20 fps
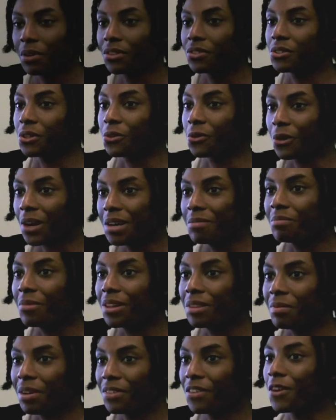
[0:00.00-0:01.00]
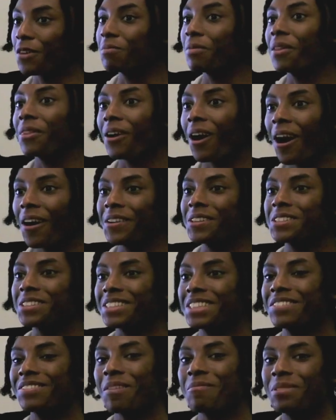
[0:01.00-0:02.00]
Month is a great month. My favorite month,
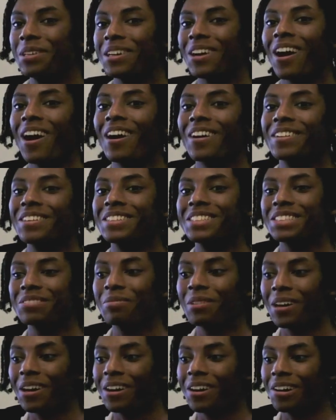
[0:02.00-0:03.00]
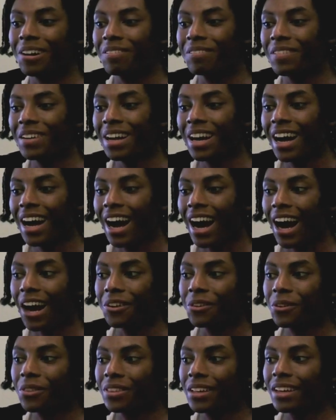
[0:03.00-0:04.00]
honestly, if I'm being honest. But I
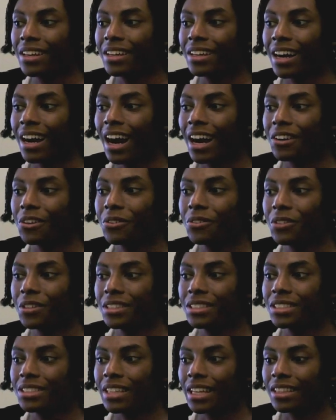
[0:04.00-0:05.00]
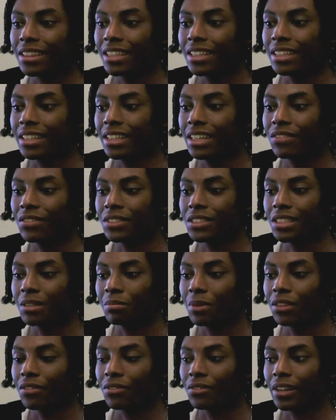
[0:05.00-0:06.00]
do really just like the idea of it's a
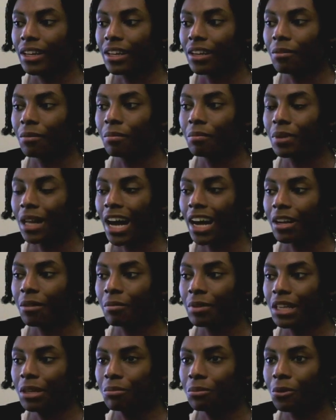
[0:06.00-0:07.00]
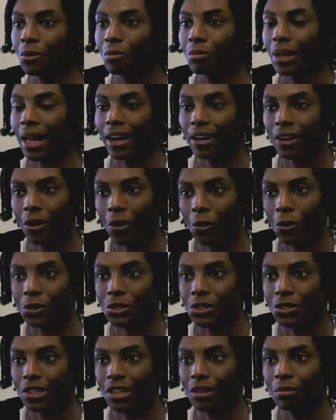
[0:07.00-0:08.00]
month like Black people, Black
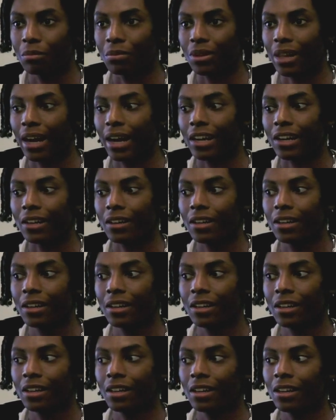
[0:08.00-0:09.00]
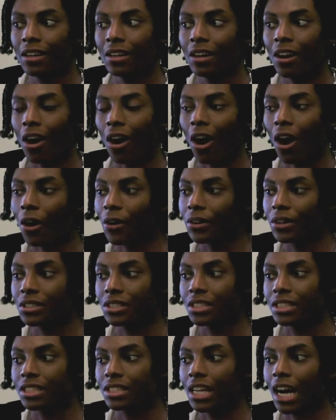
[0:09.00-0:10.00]
culture, and Black
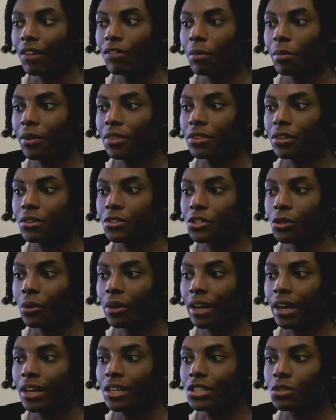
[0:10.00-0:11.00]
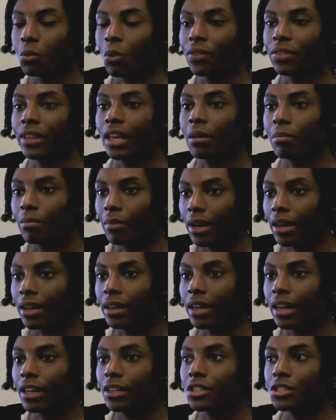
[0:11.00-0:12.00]
artists to just have a month to showcase what they
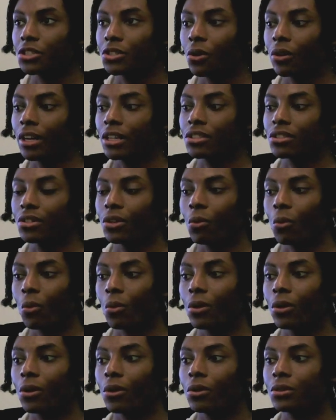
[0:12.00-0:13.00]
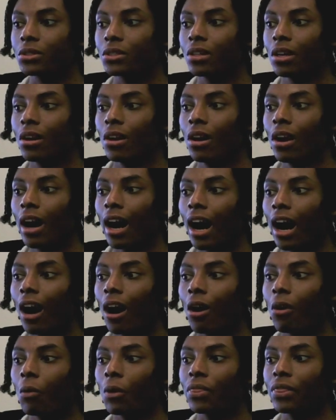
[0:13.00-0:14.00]
make and to showcase to the world
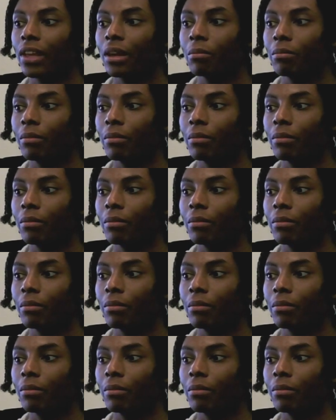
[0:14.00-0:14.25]
how what they